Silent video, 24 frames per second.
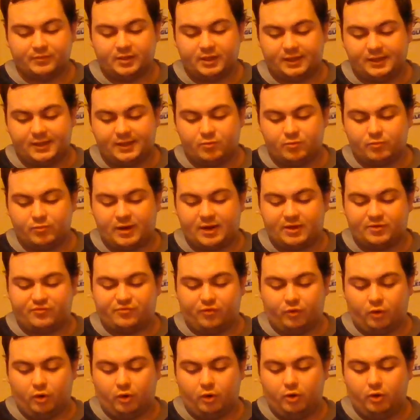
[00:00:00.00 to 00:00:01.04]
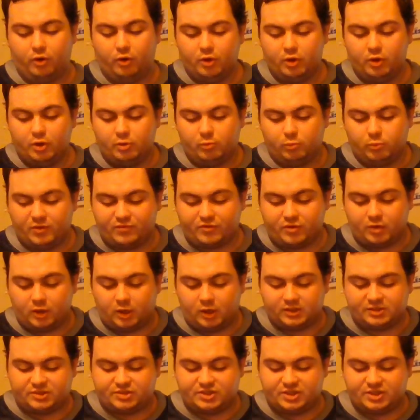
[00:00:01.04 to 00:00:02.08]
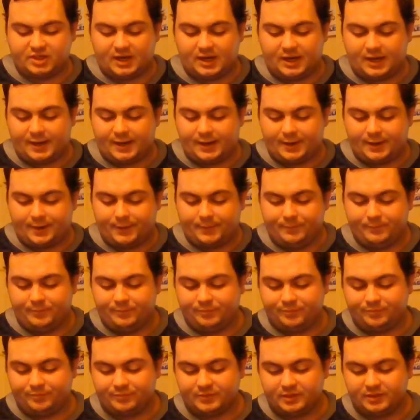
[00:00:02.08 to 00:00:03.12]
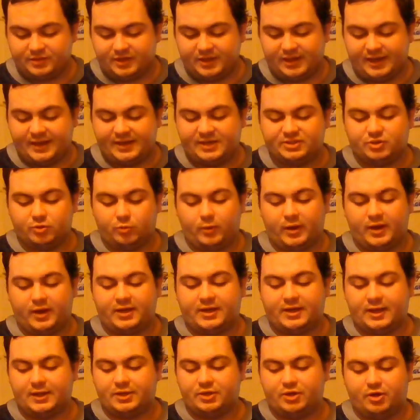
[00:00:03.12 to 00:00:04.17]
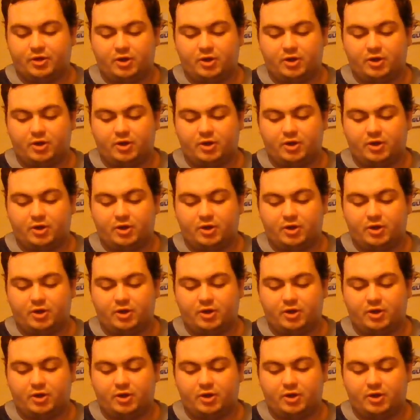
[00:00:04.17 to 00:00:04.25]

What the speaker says: And then in round four, we've got the Easter weekend.